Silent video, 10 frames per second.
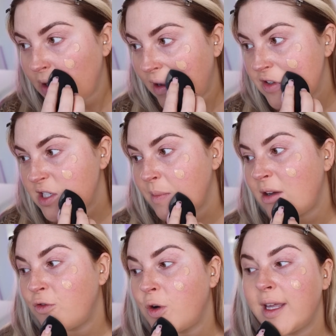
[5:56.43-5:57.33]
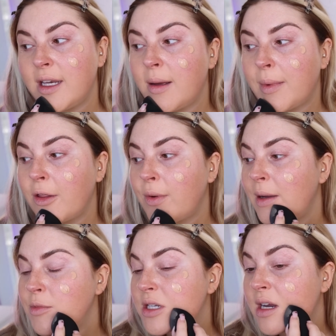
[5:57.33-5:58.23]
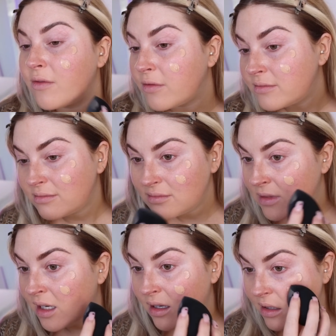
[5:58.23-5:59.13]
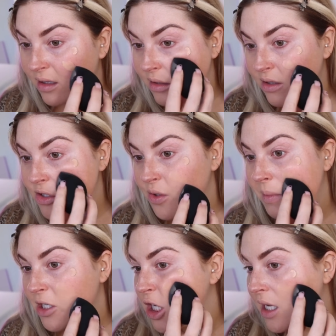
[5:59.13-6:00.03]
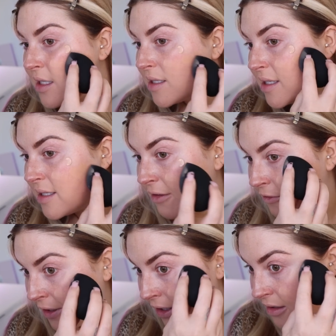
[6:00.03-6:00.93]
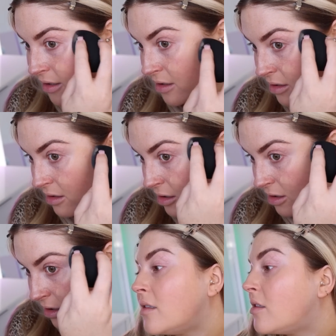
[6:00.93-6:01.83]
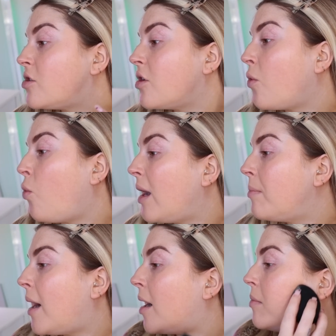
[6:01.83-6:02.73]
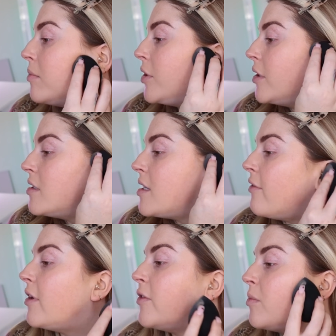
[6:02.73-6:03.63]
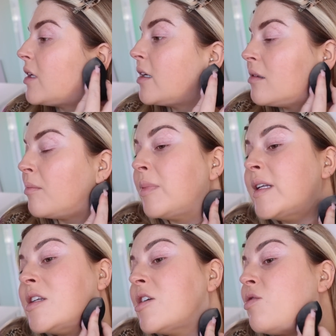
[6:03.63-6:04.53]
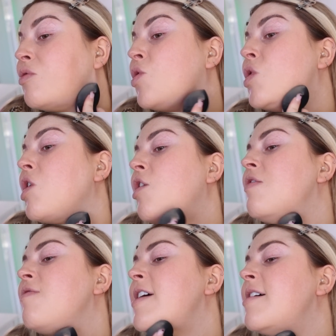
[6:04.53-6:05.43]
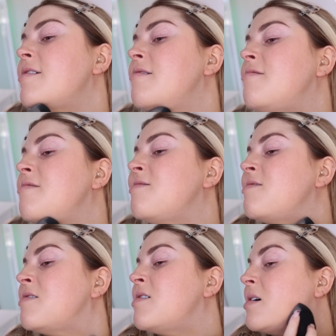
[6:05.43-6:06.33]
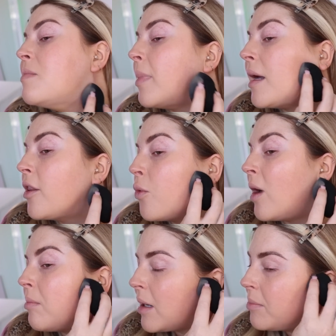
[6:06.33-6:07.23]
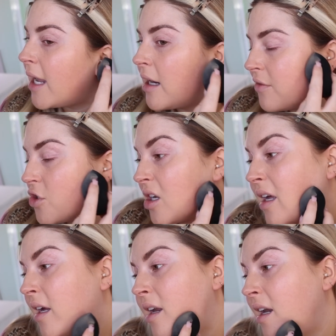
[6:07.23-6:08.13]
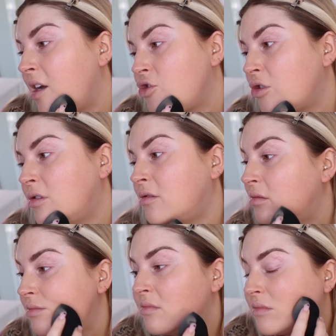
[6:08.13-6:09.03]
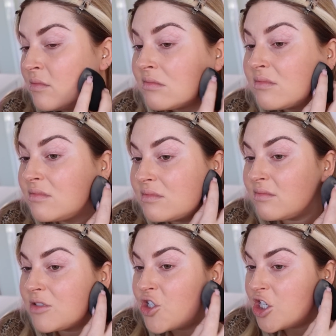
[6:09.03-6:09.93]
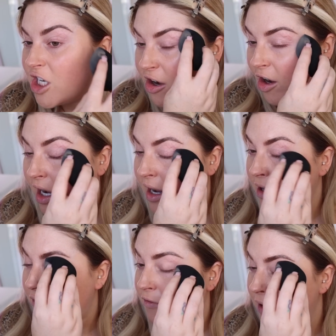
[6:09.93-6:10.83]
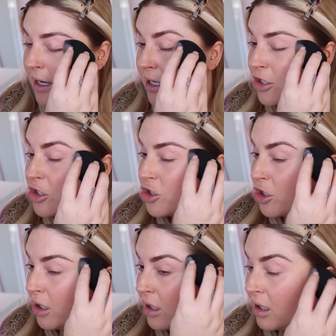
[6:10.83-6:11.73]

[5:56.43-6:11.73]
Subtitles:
I haven't done my forehead yet, by the way. I'm just kind of doing my cheeks and stuff first. So the one pump, you can see I haven't even like blended it all over, but the one pump kind of gives you like a natural sheerer kind of finish.